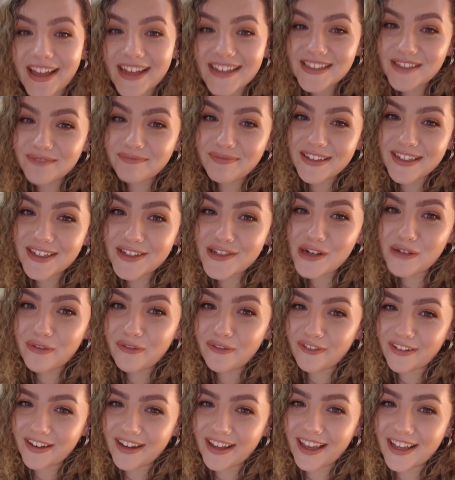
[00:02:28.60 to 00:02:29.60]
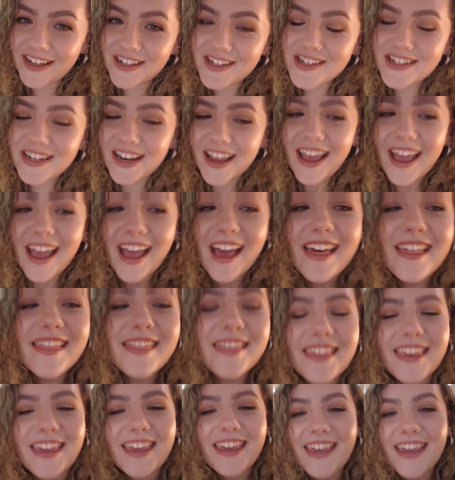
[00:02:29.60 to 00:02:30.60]
that's a big job finished.
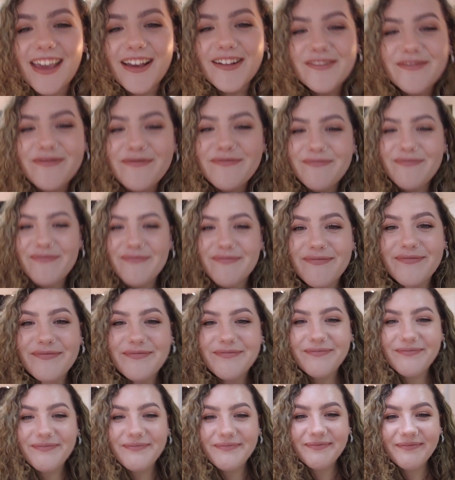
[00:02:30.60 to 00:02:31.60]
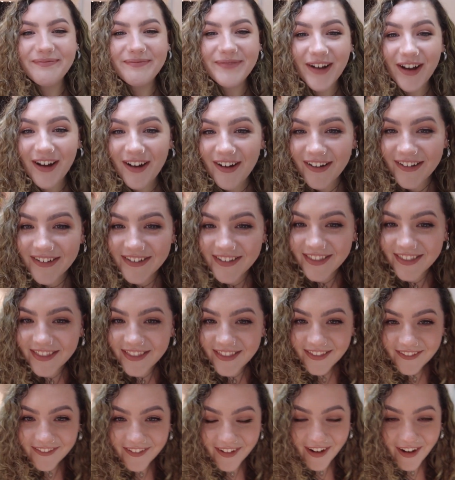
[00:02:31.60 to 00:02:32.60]
The
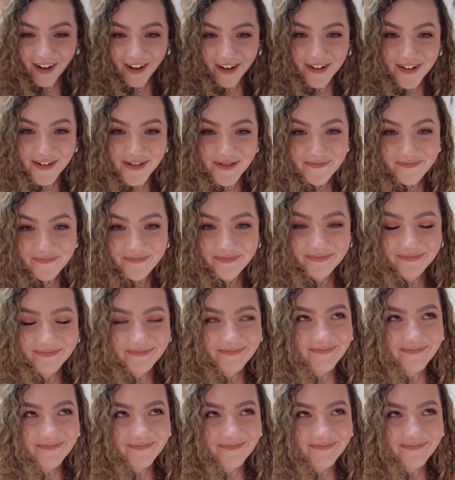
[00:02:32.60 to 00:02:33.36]
bathroom,